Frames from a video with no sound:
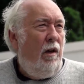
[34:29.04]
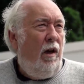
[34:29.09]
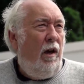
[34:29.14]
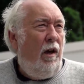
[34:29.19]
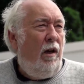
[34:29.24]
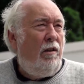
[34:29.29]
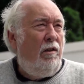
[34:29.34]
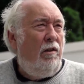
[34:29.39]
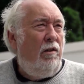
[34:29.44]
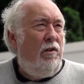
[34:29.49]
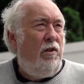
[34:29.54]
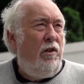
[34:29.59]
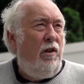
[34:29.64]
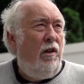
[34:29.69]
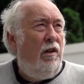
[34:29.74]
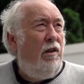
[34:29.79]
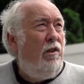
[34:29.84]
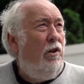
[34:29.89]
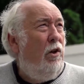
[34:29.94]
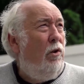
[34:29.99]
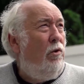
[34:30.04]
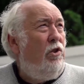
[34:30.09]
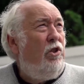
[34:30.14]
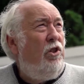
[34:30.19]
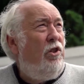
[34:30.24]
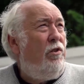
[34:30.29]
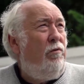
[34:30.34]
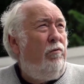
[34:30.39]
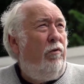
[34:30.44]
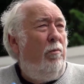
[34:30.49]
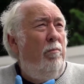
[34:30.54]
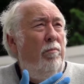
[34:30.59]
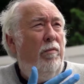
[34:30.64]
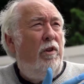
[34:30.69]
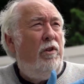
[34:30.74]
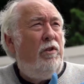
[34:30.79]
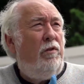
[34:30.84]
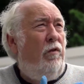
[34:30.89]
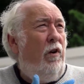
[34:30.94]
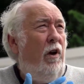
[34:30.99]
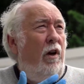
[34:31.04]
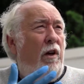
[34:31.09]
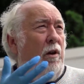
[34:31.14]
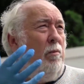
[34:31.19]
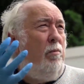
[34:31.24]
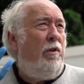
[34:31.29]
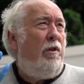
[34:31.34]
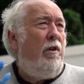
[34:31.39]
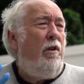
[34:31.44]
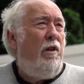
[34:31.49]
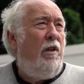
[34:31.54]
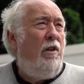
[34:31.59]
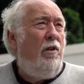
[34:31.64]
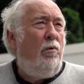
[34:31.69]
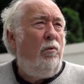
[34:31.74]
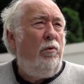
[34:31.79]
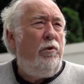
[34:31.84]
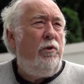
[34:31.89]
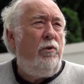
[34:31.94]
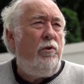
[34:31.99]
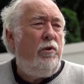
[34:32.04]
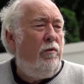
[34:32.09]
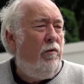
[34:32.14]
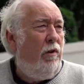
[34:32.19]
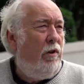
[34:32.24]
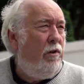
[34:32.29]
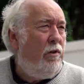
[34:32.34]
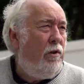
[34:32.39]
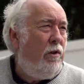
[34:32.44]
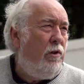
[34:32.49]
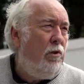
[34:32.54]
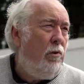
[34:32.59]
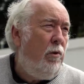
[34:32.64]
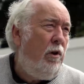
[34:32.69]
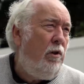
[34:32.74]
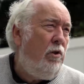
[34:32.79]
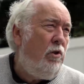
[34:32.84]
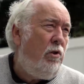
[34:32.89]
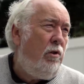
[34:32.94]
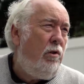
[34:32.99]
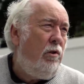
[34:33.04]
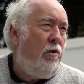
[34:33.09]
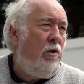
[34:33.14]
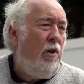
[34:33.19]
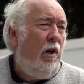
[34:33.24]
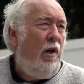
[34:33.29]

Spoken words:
And not just from this fire, but in all sorts of other situations.